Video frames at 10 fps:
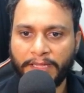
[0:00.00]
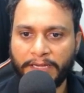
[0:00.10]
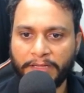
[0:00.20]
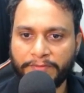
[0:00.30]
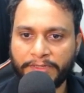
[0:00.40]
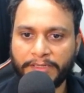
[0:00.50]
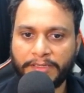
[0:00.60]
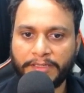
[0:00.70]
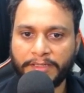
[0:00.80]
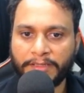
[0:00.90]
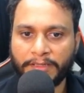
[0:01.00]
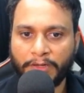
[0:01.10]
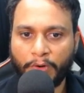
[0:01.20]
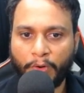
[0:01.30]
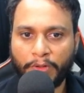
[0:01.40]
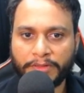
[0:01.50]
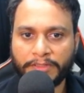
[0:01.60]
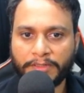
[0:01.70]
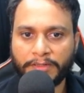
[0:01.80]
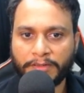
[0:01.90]
And definitely all
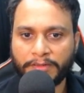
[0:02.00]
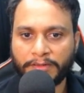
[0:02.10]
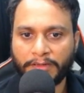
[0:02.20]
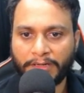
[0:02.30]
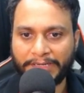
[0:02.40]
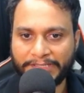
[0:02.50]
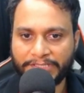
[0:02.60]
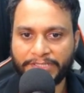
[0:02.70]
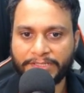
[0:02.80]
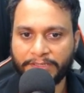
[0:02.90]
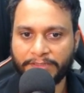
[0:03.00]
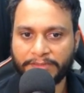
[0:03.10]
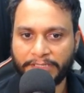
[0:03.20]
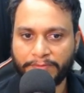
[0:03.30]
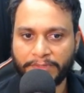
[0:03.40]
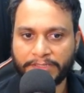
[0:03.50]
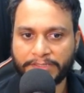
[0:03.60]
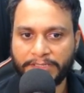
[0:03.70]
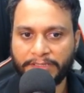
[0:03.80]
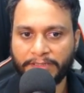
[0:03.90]
the digits here that we are
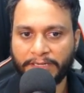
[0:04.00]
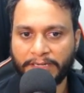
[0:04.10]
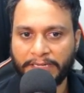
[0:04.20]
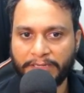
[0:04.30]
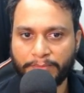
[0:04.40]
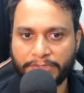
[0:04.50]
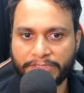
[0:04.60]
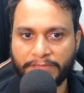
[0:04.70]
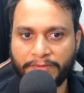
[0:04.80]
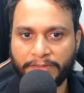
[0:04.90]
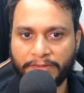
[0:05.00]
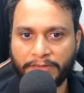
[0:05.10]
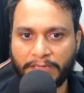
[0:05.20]
seeing at line number 7,